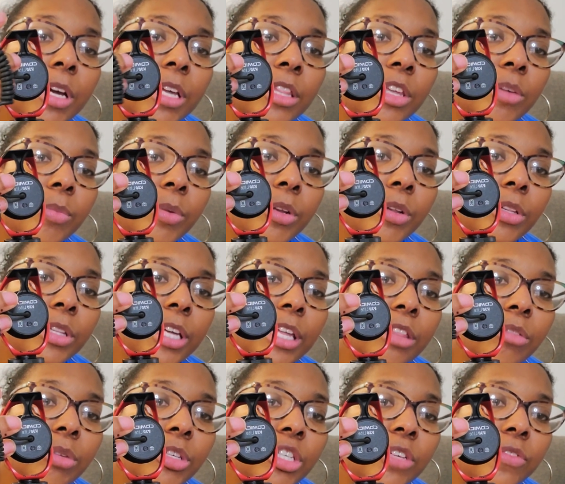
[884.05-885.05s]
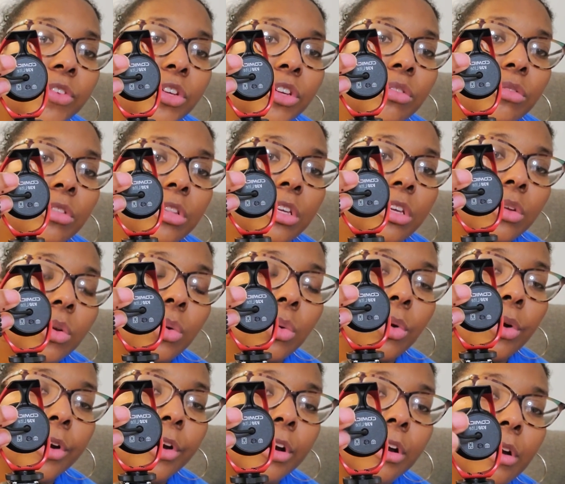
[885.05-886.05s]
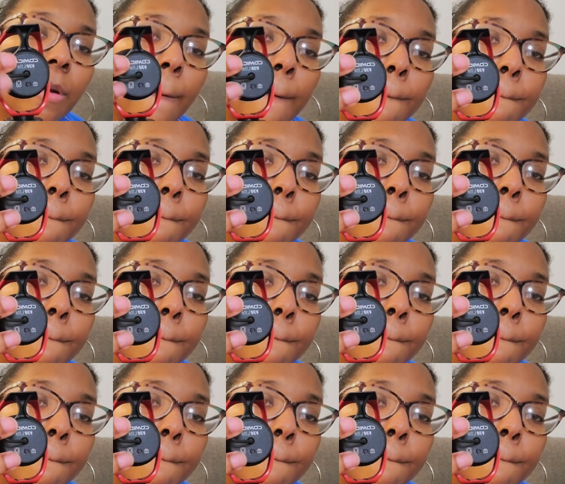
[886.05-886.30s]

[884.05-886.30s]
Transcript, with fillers: and then you put on that switch if you're using your